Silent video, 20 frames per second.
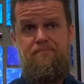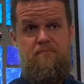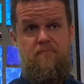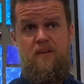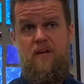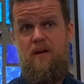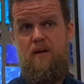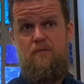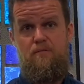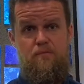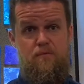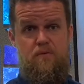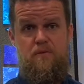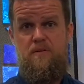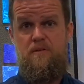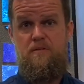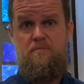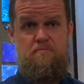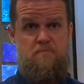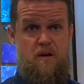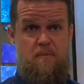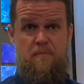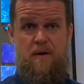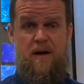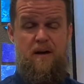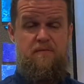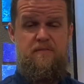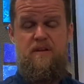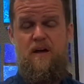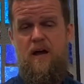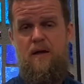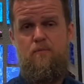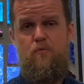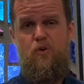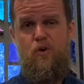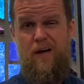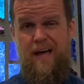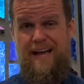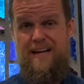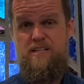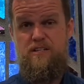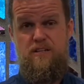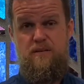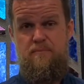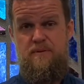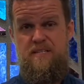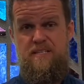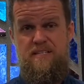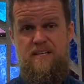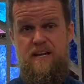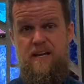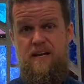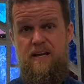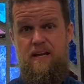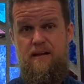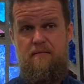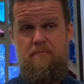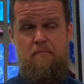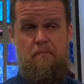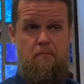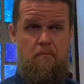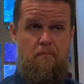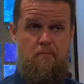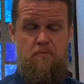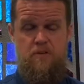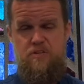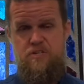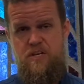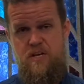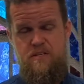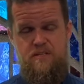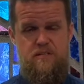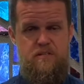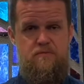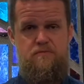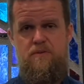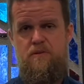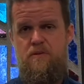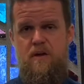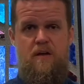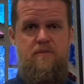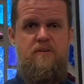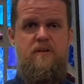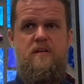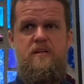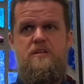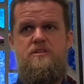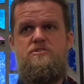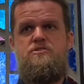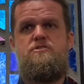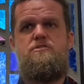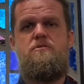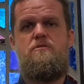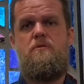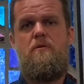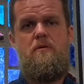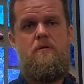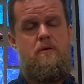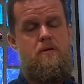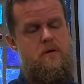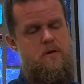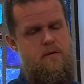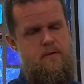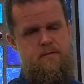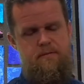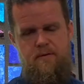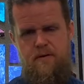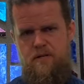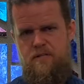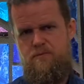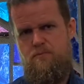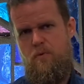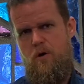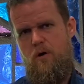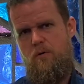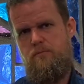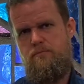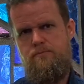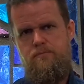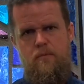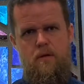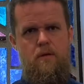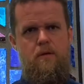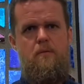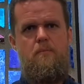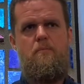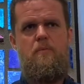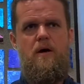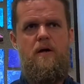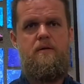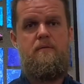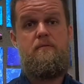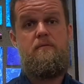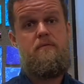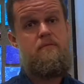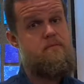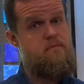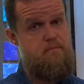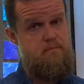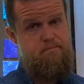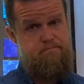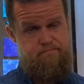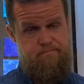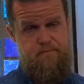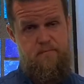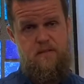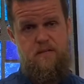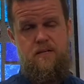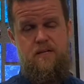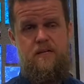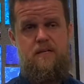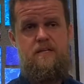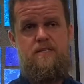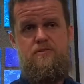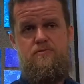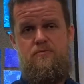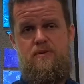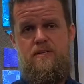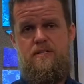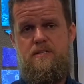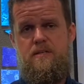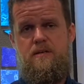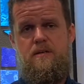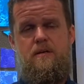Now, for the amount of time we'll actually be singing, the chances of you having an issue, very small, but it is a risk.